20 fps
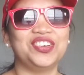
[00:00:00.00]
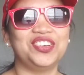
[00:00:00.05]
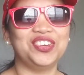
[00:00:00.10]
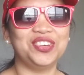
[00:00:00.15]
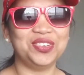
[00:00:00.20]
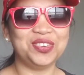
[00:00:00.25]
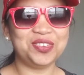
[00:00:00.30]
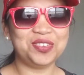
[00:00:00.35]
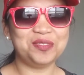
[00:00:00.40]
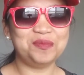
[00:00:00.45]

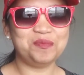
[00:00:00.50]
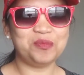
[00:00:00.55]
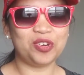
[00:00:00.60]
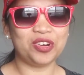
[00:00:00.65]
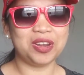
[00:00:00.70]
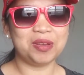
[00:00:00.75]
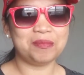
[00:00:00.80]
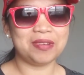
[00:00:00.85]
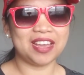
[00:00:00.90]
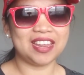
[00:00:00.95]
Good
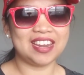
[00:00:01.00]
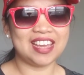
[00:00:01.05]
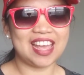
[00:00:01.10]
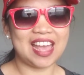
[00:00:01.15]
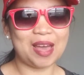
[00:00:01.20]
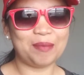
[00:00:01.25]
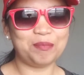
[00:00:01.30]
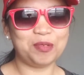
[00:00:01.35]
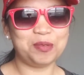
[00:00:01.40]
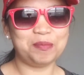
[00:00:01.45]
morning, magandang
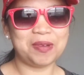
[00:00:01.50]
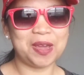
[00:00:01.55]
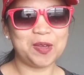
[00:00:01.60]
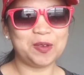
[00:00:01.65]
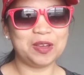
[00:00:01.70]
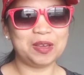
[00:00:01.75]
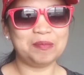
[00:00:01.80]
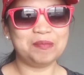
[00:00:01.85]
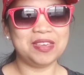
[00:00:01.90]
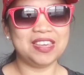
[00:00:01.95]
hapon,
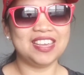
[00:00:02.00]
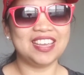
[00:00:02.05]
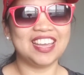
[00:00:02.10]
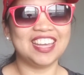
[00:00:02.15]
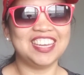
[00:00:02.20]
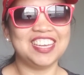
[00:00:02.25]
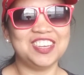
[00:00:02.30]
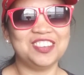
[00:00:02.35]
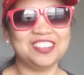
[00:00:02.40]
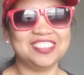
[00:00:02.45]
mayong gabi,
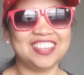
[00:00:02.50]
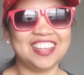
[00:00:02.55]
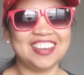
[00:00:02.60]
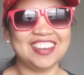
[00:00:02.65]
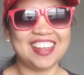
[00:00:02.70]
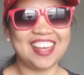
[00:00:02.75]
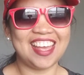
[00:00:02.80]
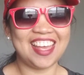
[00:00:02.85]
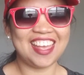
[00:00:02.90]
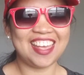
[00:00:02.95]
kaninyong
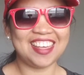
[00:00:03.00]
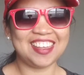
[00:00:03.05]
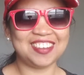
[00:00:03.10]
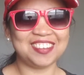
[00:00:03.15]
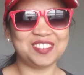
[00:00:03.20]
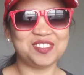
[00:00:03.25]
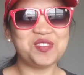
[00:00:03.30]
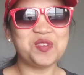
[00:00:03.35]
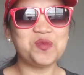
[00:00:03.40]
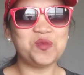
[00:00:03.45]

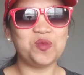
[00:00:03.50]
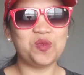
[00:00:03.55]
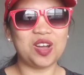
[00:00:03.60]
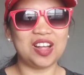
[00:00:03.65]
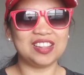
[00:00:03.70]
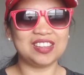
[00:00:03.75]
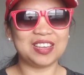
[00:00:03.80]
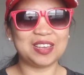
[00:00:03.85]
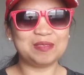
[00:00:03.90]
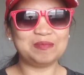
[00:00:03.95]
tanan.
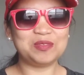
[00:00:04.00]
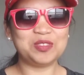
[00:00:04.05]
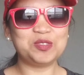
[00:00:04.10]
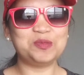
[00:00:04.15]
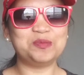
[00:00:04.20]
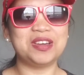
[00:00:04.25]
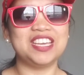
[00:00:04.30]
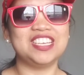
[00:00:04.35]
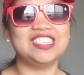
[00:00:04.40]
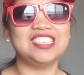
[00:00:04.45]
Welcome to
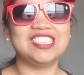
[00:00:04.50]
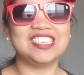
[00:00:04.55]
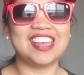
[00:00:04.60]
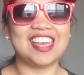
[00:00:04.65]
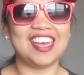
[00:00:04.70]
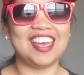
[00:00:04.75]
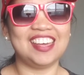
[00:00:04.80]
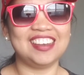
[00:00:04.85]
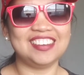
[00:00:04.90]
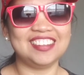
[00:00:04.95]
my
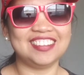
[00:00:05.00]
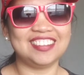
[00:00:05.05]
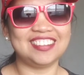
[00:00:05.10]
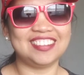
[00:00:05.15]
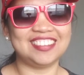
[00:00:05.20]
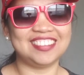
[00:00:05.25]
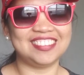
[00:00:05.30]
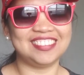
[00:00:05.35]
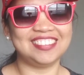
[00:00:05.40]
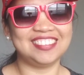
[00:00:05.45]

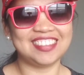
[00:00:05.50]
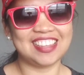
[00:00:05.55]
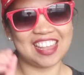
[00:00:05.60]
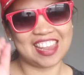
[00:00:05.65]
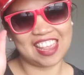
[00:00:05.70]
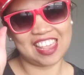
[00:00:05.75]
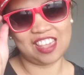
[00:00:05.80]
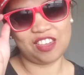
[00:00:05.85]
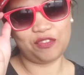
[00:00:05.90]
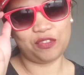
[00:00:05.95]
channel.
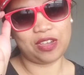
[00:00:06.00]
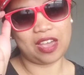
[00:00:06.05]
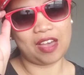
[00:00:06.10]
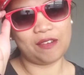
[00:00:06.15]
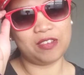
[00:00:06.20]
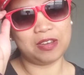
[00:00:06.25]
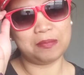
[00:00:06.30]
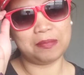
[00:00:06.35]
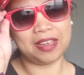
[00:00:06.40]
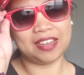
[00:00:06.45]
If we
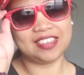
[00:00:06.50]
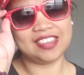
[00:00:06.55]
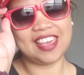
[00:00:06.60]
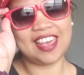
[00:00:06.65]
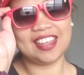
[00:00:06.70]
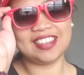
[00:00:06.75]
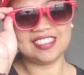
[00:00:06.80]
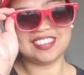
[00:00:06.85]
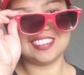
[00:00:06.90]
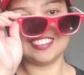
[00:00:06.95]
haven't met
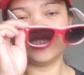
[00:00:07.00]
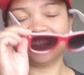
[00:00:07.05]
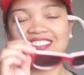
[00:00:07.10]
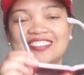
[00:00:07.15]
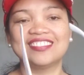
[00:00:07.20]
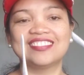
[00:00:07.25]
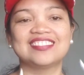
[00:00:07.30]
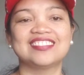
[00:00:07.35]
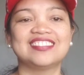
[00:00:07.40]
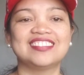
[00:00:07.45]
yet,
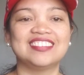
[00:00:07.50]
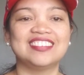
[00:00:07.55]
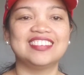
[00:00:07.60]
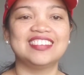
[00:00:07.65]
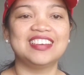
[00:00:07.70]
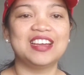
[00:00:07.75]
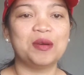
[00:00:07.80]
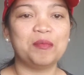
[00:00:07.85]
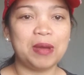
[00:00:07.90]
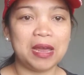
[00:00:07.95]

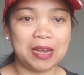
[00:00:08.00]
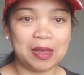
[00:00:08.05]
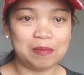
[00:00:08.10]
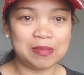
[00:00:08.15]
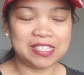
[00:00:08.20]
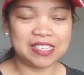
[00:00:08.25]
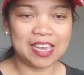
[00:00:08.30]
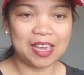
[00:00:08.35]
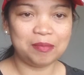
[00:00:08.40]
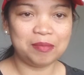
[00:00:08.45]
my name
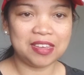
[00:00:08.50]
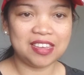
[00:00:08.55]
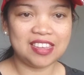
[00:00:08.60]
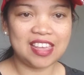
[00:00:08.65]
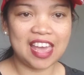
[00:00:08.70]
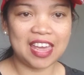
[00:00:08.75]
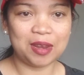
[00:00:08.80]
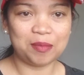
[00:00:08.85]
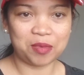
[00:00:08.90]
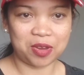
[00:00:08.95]
is Amy
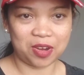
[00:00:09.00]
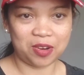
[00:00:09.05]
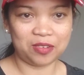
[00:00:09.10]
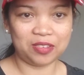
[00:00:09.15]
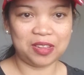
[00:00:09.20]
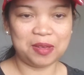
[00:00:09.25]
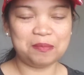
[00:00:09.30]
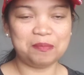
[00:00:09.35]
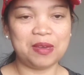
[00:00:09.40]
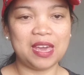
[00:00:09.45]
and I'm
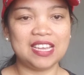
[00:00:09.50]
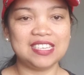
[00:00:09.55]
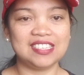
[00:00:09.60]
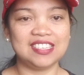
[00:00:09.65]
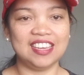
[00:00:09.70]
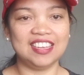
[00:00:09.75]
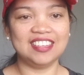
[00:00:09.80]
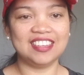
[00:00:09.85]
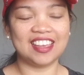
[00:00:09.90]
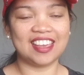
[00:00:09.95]
currently
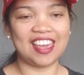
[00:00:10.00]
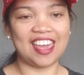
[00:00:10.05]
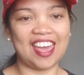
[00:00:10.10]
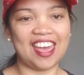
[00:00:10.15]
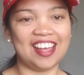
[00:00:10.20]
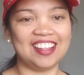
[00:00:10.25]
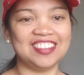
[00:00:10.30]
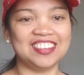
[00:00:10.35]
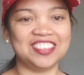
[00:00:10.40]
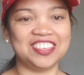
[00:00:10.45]
based in
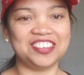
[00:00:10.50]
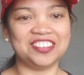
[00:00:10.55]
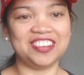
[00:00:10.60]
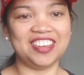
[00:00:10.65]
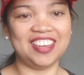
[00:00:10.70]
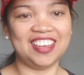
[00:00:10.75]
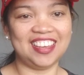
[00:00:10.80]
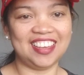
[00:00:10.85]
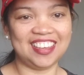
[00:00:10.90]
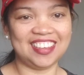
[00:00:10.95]

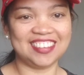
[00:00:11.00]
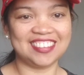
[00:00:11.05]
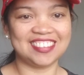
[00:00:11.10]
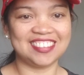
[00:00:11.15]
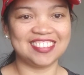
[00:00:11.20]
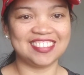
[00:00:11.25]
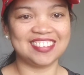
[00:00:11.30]
Calgary.